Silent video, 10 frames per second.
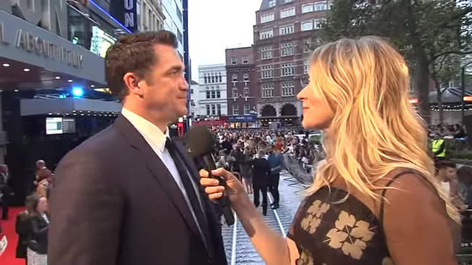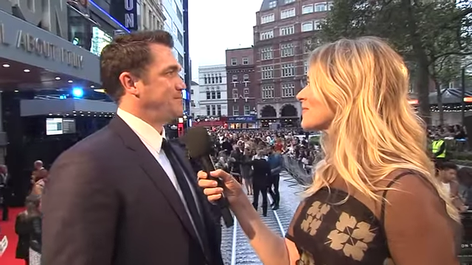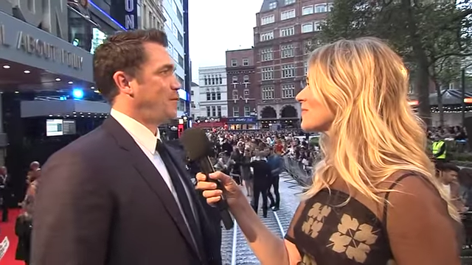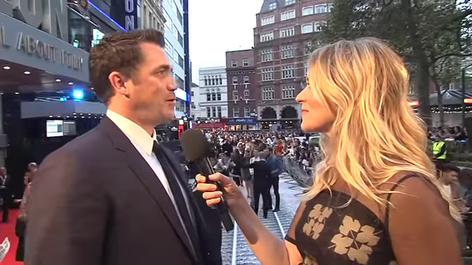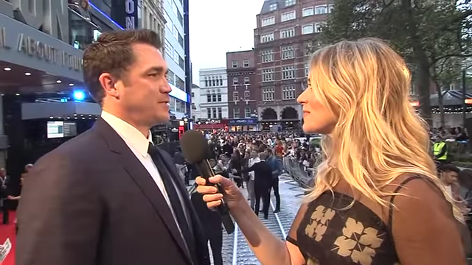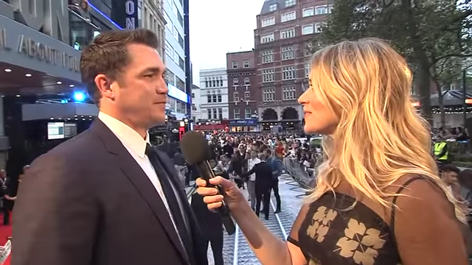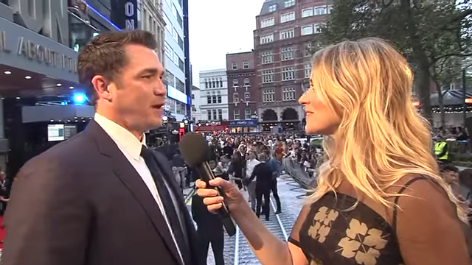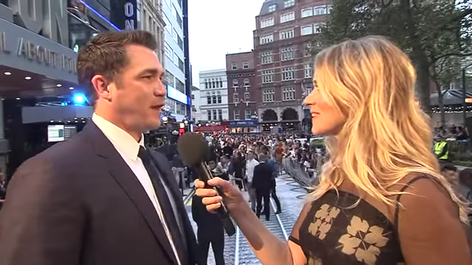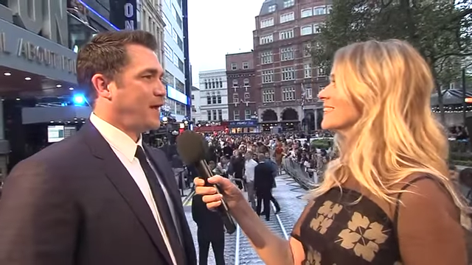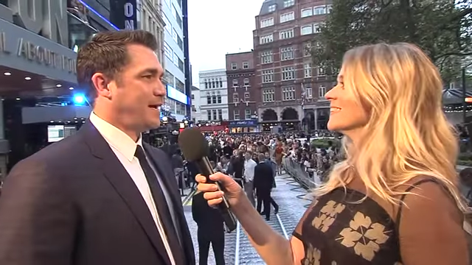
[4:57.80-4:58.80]
Speaker 1: parts of our
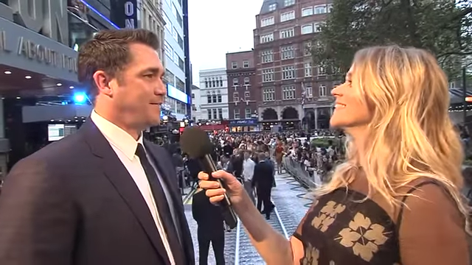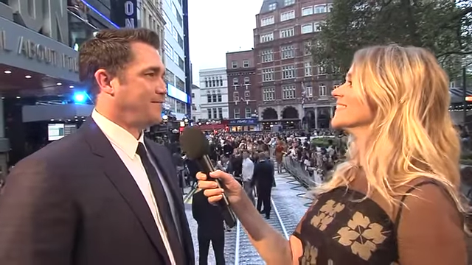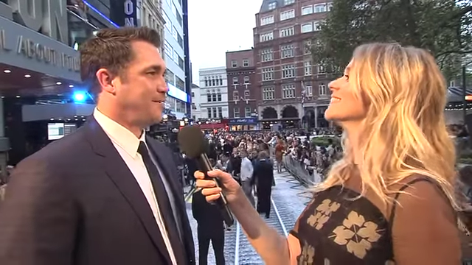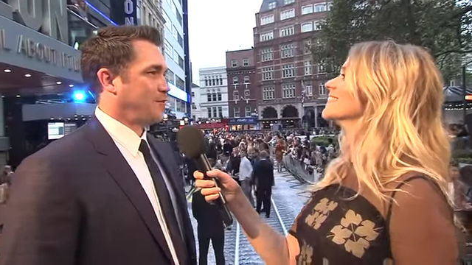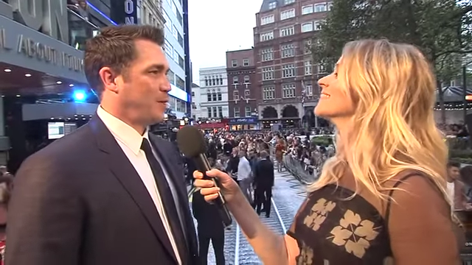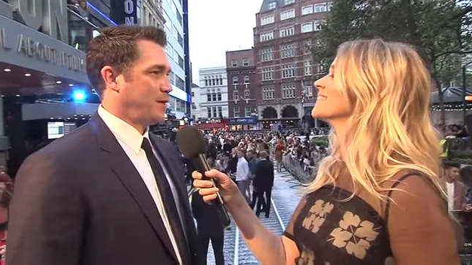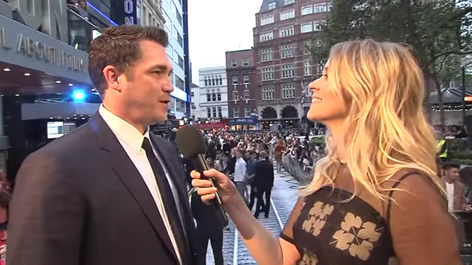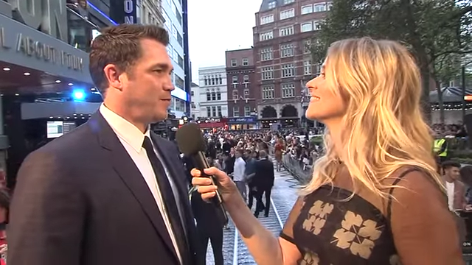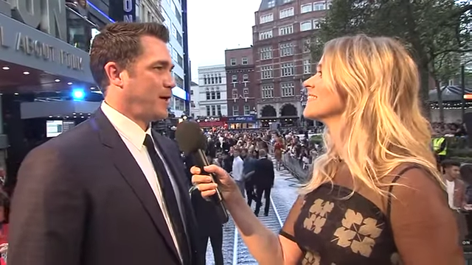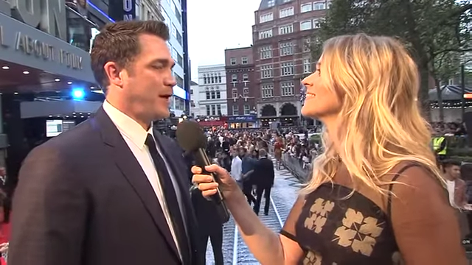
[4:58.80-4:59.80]
life that we
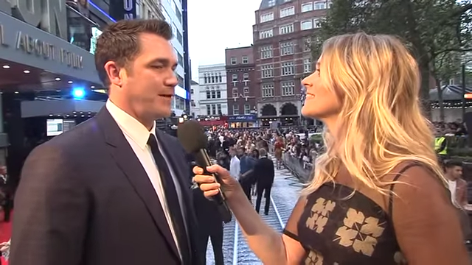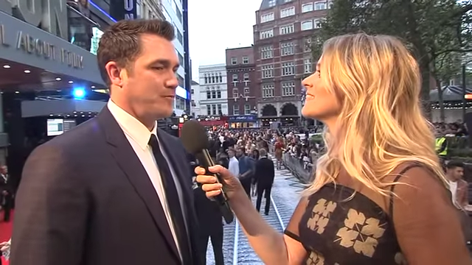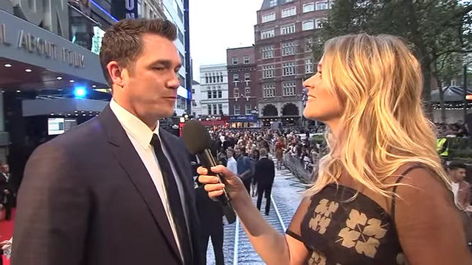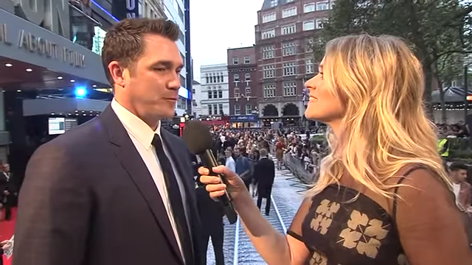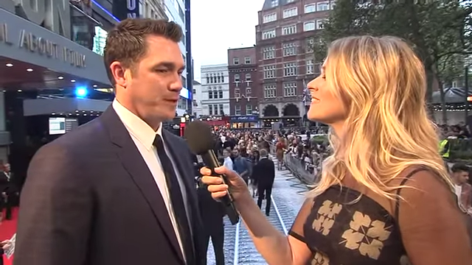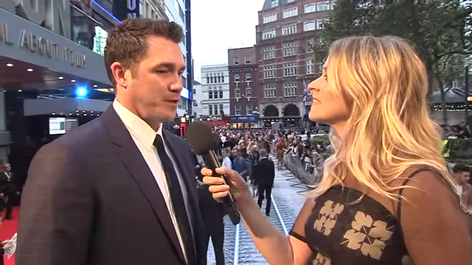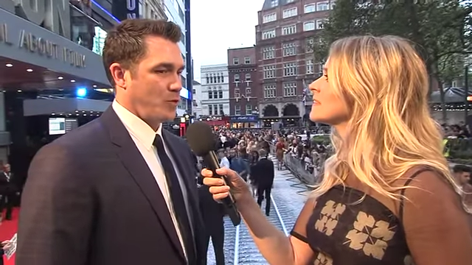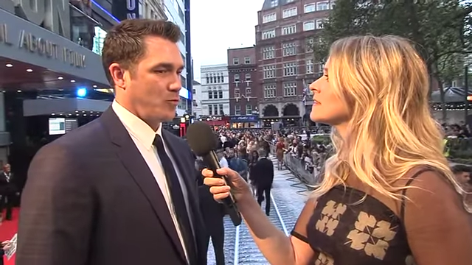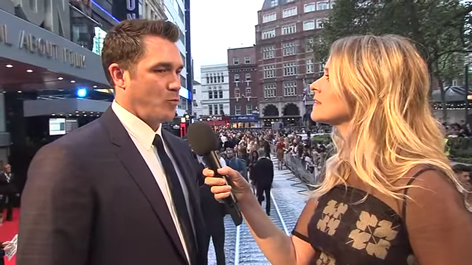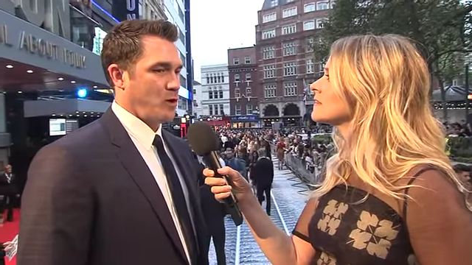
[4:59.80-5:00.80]
don't have and we
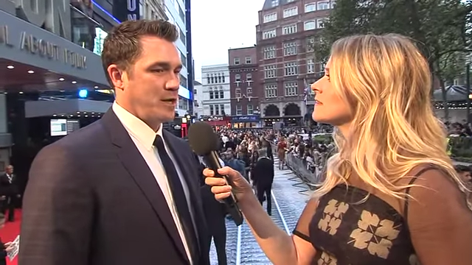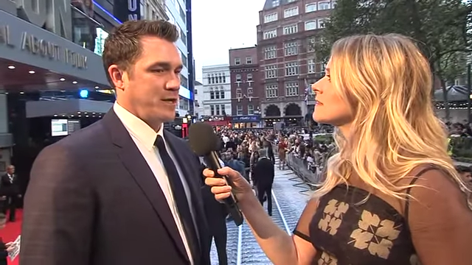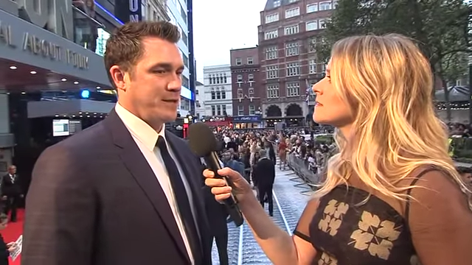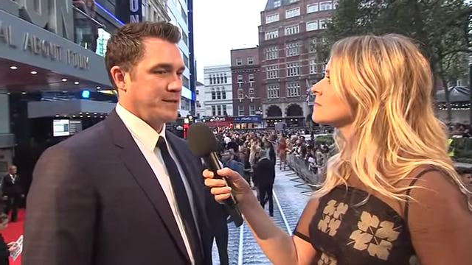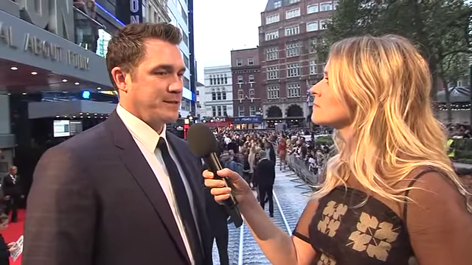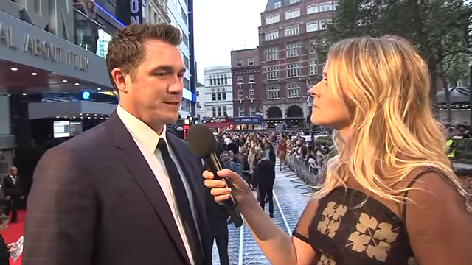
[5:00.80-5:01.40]
don't want, and